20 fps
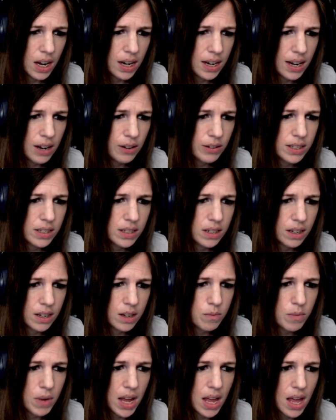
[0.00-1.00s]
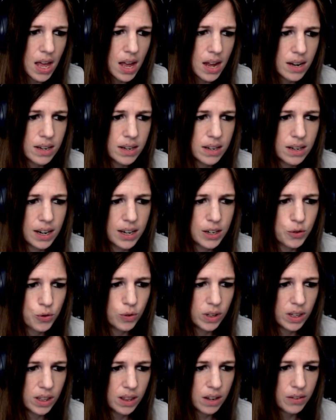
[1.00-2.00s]
Now it's stuck in my head. I
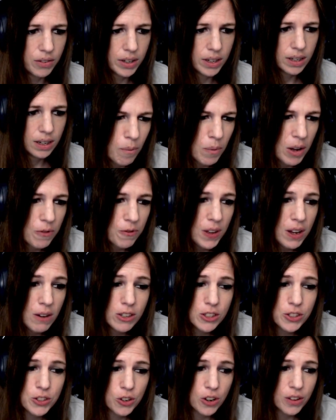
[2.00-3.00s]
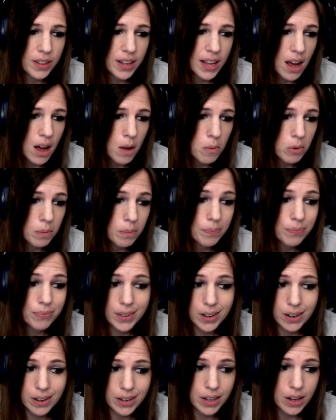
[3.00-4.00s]
truly love it. My favorite song on the album.
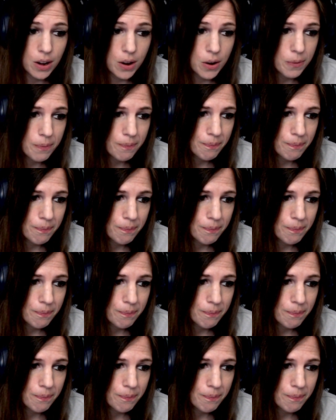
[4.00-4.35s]
There you go.